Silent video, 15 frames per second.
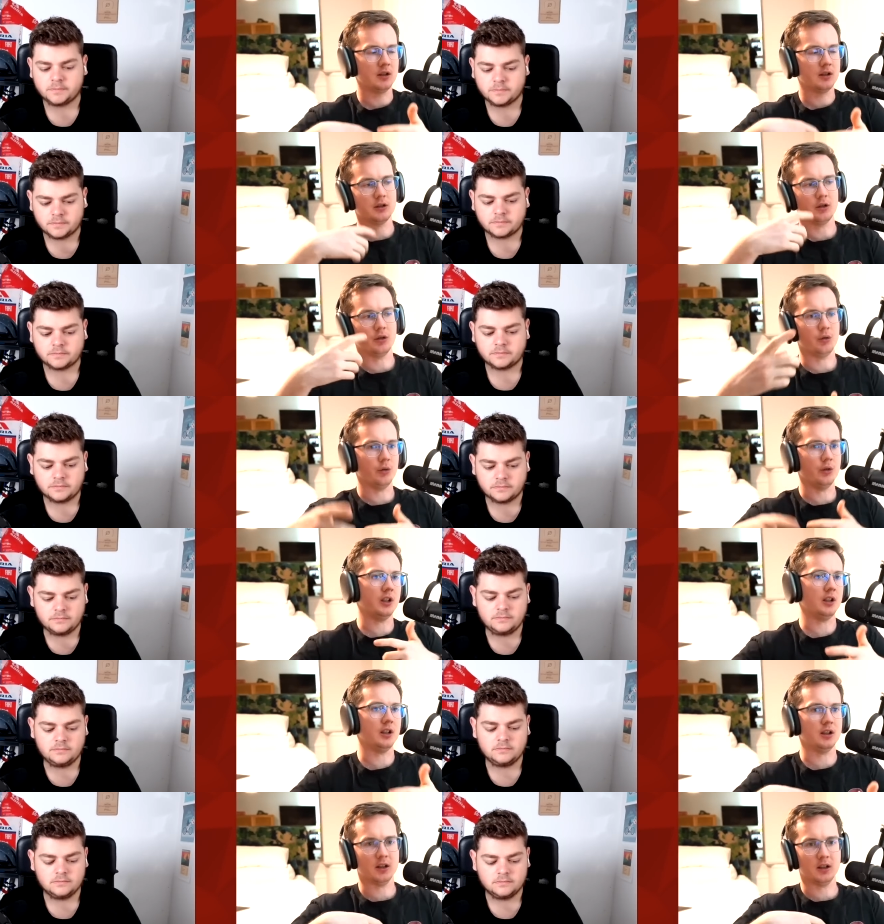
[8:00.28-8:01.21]

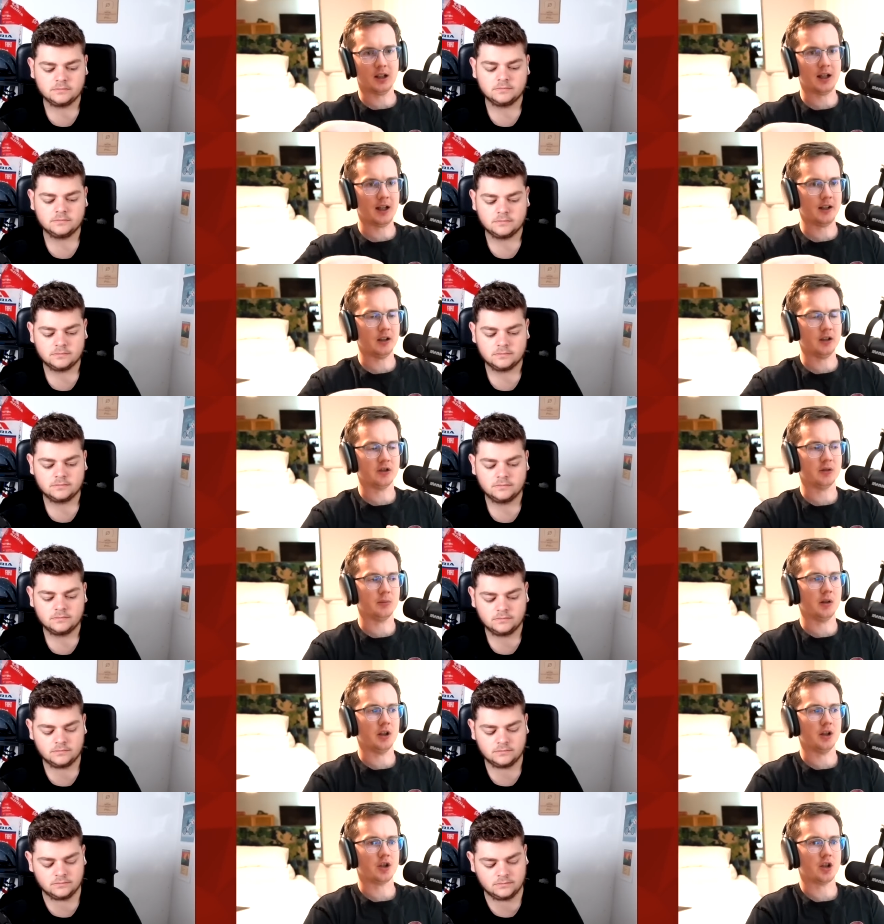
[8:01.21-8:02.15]
Speaker 1: career and into
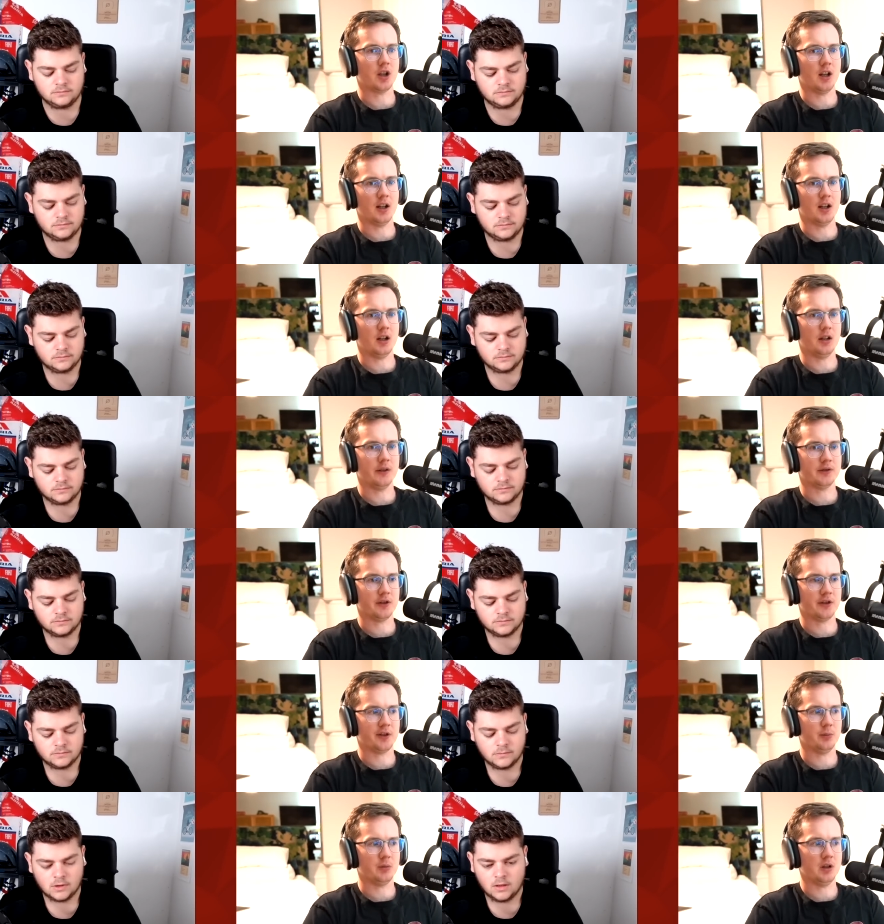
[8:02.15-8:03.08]
Marche after
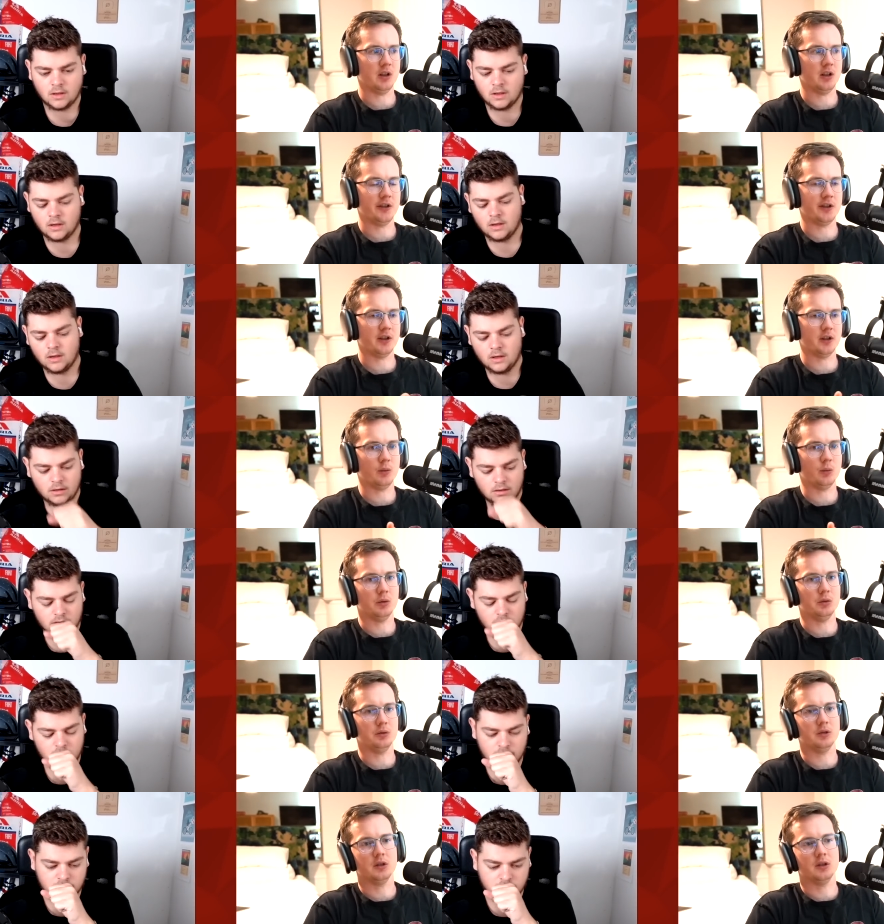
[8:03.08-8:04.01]
some years in the
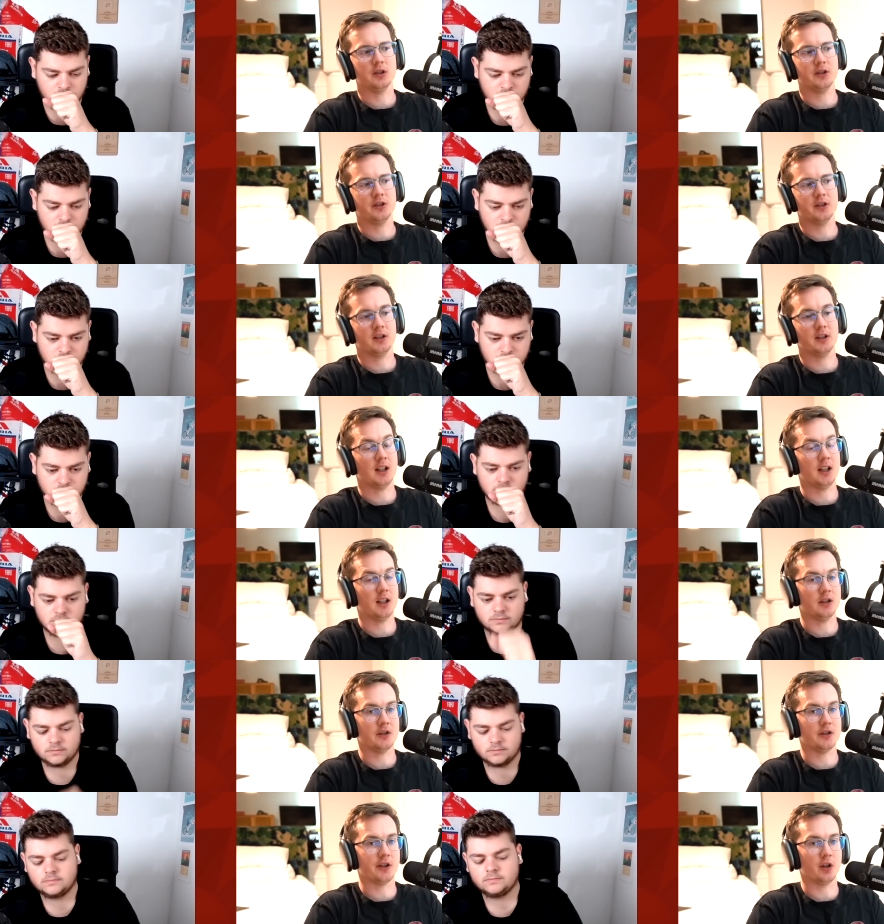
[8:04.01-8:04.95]
wilderness. And
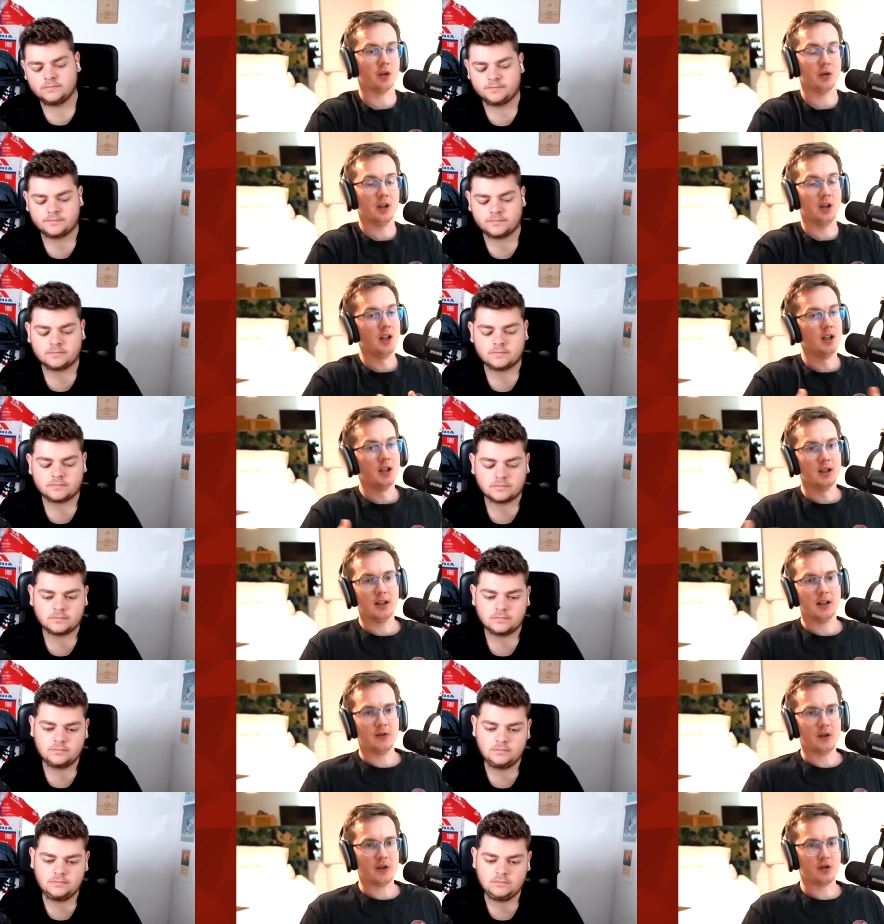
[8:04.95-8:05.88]
so
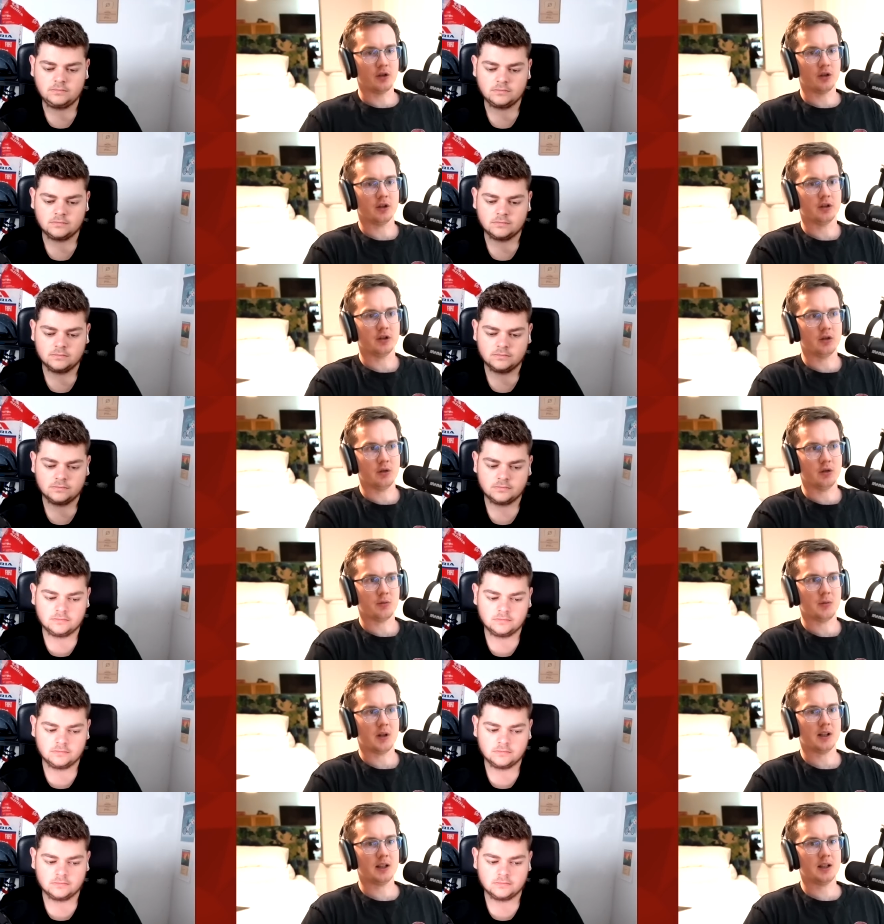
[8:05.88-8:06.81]
if he's not on huge
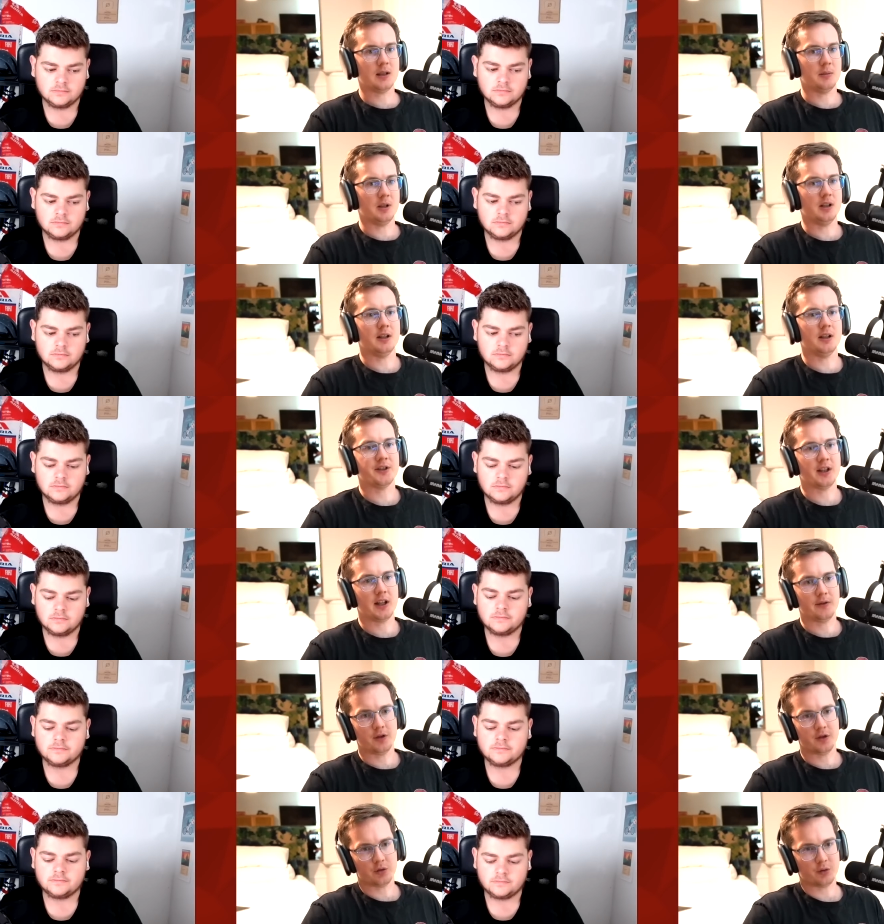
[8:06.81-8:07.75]
money, I mean, he does have
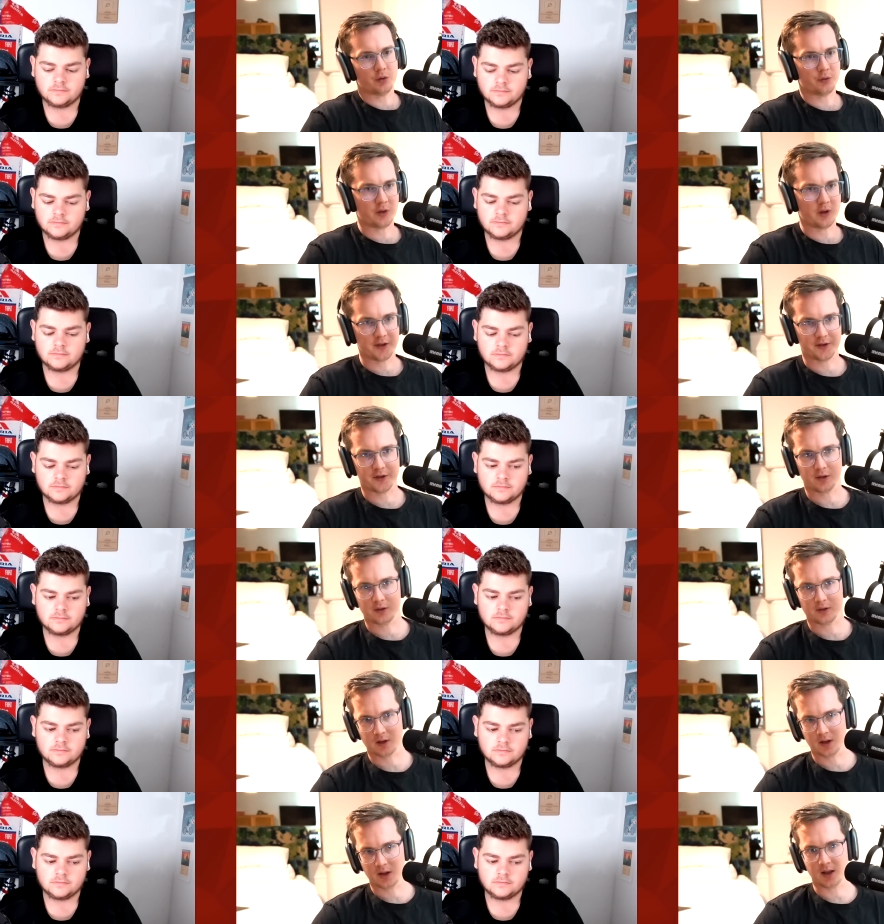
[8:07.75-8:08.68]
the Tour de France
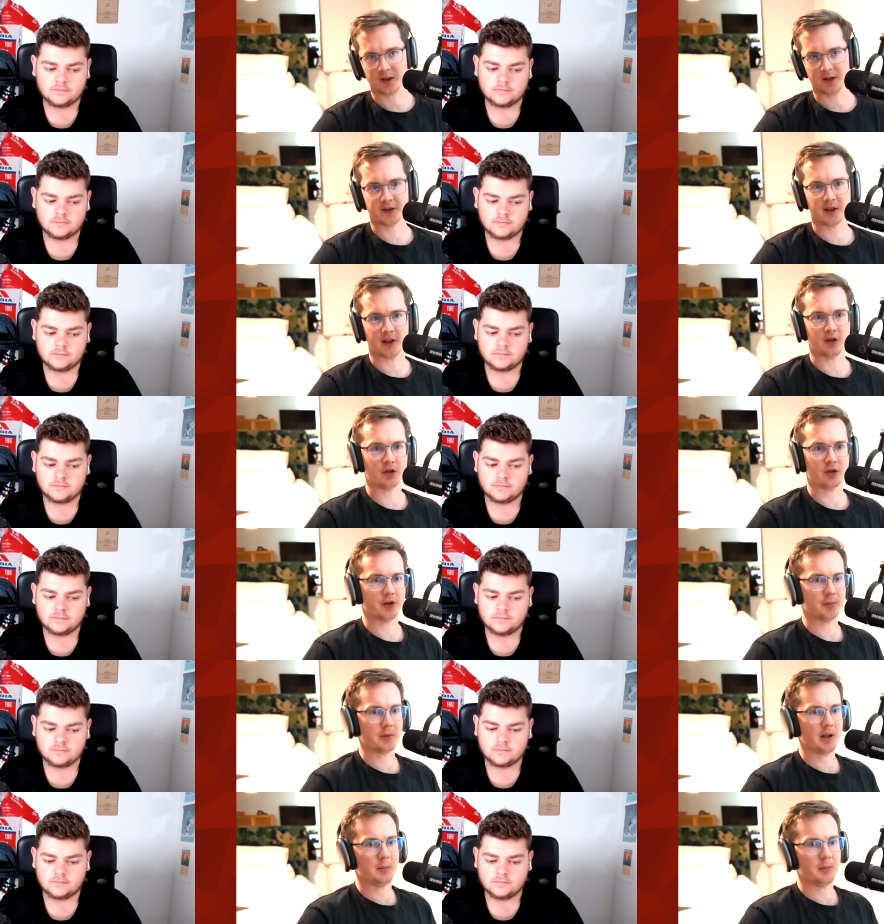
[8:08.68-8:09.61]
stage on his
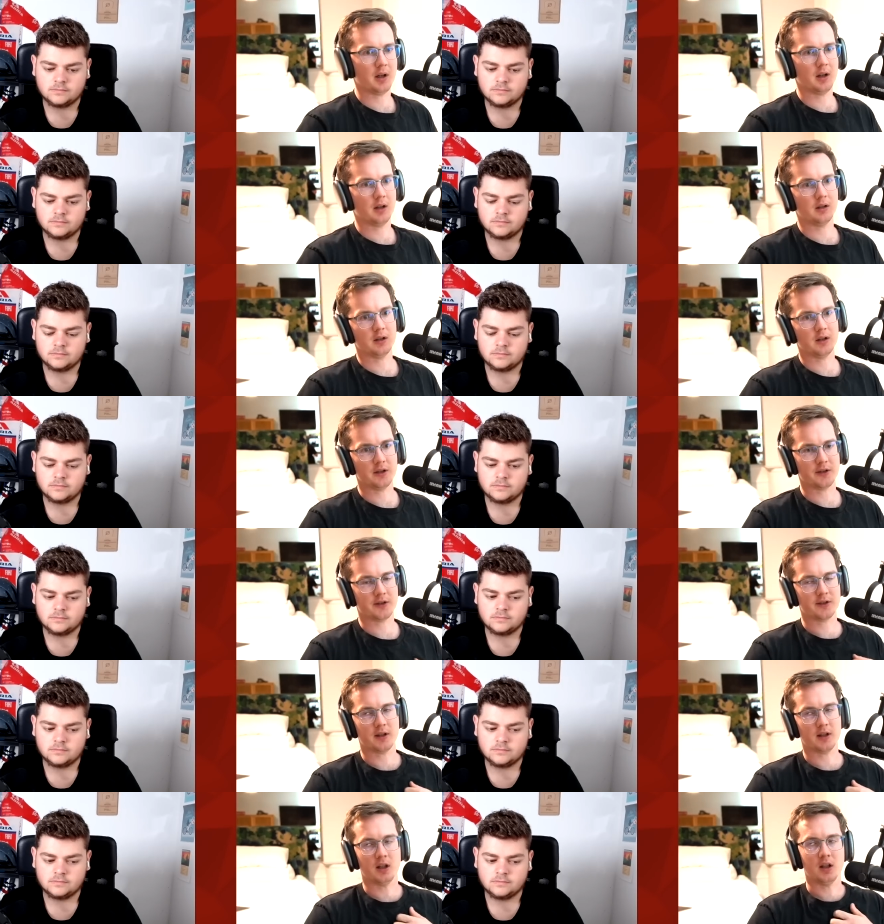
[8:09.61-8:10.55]
palmares,
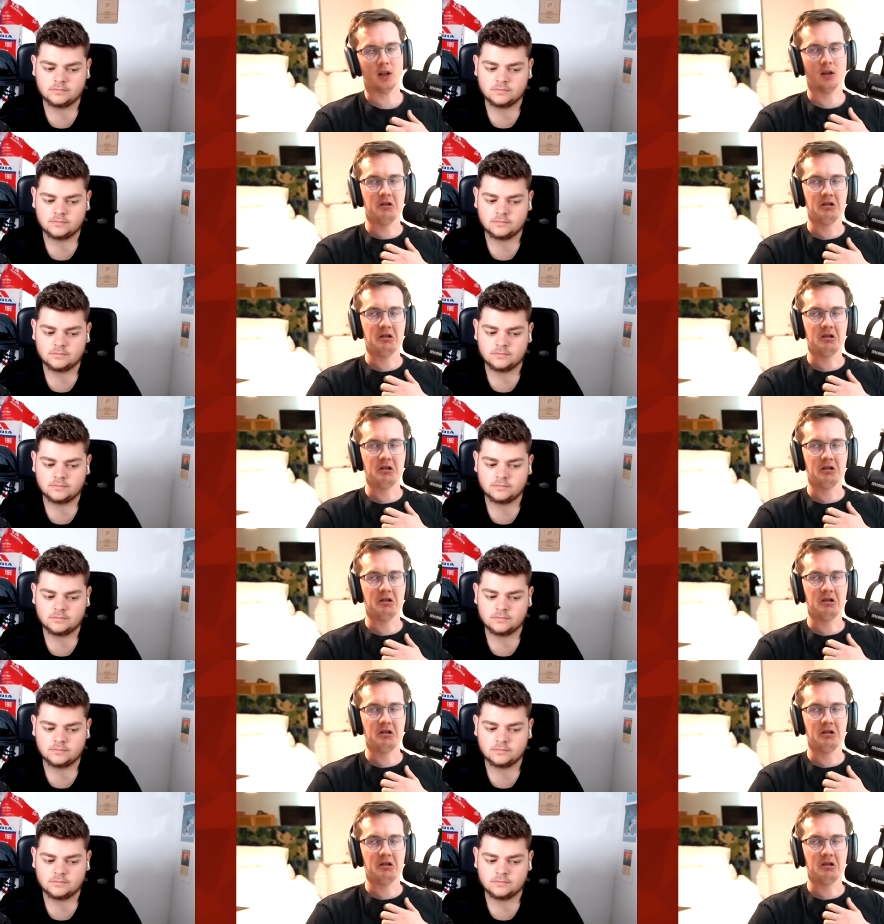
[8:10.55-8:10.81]
then